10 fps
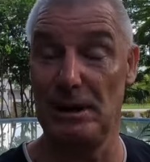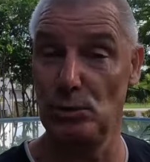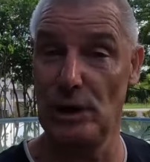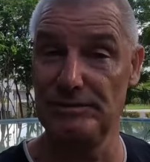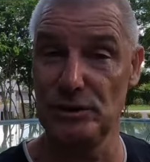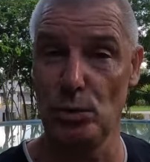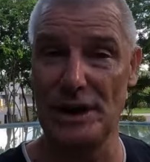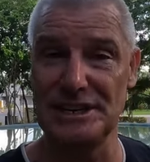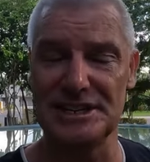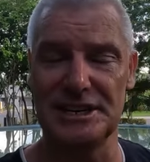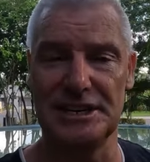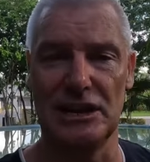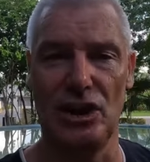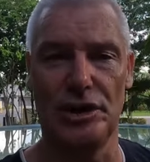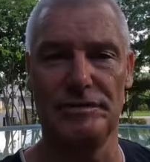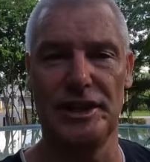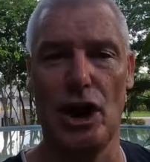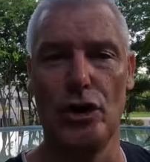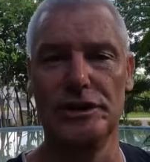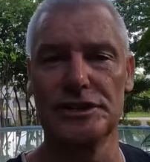But we'll have to wait and see. And a lot of
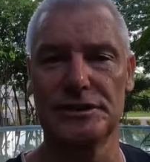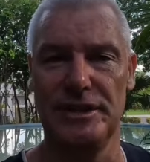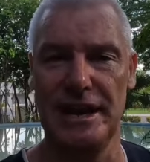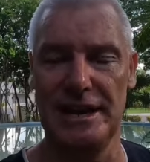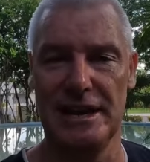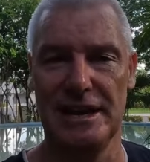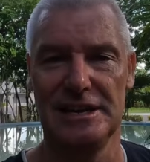the onus of that